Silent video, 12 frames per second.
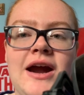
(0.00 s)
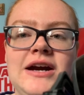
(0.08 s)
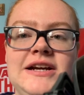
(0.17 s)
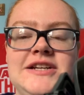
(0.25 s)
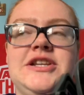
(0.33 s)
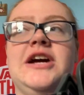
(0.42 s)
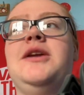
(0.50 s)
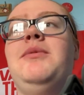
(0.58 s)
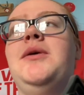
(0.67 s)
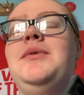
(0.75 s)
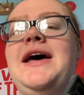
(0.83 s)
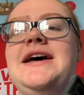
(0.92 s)
He's not going to be
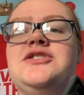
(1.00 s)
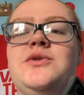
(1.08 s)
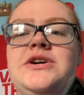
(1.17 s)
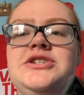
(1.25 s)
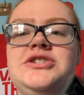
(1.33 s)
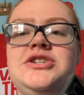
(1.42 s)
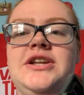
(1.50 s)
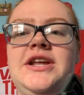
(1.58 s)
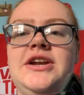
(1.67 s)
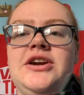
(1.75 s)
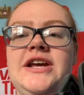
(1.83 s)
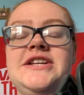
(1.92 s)
able to ask questions on the
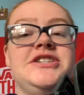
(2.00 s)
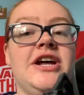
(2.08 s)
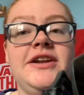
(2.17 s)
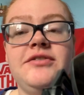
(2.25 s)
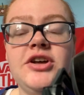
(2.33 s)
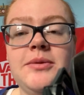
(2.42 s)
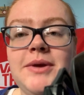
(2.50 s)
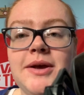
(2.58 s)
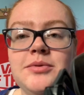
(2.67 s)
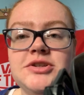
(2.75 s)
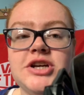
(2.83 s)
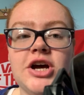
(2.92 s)
internet. He's not even going to be
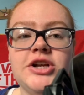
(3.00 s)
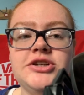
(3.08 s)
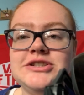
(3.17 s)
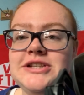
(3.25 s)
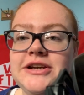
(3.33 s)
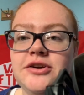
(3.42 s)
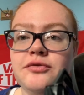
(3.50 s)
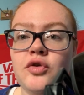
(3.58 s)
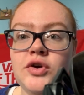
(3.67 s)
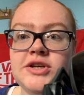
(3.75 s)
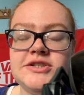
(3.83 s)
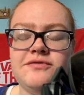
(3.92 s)
able to understand your
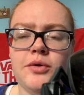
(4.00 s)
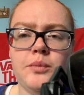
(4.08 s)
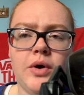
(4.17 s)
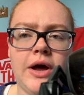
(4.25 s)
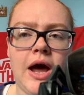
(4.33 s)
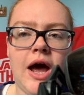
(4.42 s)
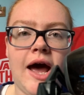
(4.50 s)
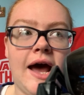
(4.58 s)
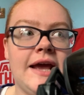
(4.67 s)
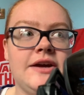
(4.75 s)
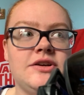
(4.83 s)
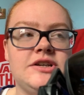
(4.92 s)
voice, from what
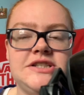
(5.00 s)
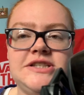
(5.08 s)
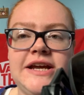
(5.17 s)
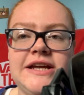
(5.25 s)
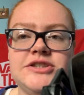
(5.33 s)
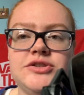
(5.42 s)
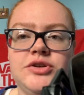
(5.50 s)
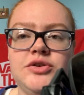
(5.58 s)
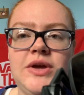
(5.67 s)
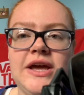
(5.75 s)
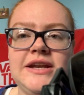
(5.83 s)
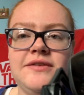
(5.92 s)
I understand. So you
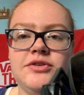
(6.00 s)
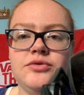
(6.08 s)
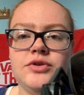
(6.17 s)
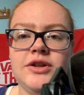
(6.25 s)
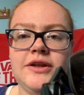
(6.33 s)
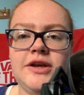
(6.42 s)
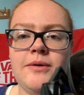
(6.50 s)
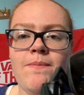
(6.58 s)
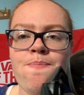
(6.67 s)
can't even really,